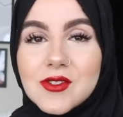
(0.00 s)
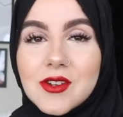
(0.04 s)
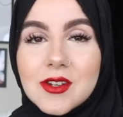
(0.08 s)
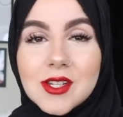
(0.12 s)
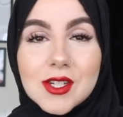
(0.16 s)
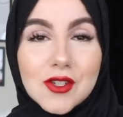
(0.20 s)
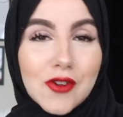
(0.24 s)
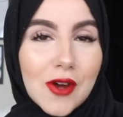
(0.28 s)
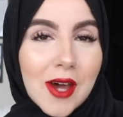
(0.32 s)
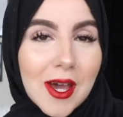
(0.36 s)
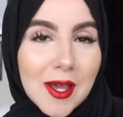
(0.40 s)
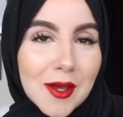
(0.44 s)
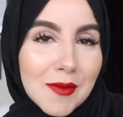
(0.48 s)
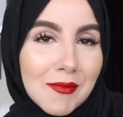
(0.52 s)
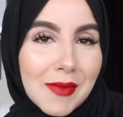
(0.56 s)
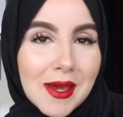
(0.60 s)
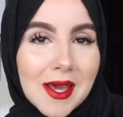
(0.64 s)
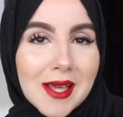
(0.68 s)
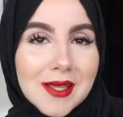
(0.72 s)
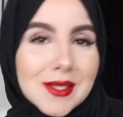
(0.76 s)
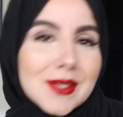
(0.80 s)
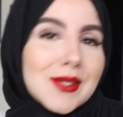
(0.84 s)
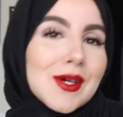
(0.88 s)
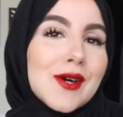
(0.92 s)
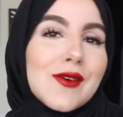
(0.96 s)
done the try on
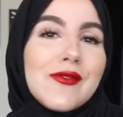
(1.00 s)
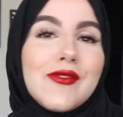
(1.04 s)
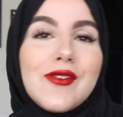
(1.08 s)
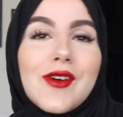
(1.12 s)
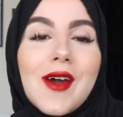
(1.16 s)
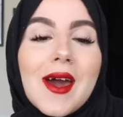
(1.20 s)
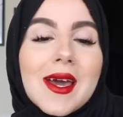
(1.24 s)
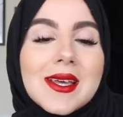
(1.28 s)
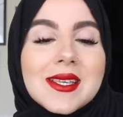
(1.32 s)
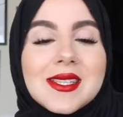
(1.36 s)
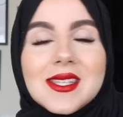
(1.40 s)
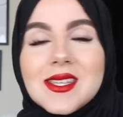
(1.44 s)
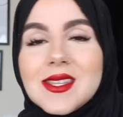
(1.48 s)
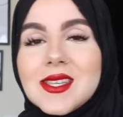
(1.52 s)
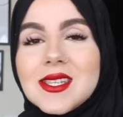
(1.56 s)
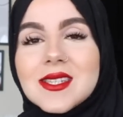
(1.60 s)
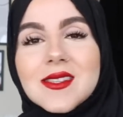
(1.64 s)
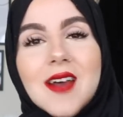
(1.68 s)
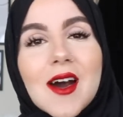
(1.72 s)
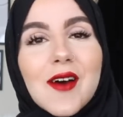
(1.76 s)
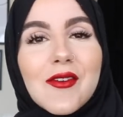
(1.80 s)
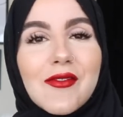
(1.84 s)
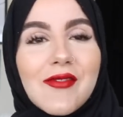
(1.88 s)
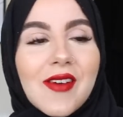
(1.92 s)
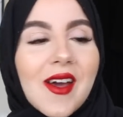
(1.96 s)
bit, so if you guys see this
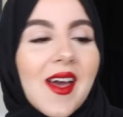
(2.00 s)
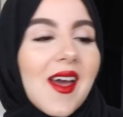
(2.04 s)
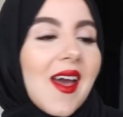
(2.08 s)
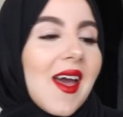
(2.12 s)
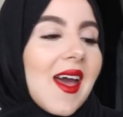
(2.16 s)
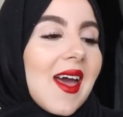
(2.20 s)
stuff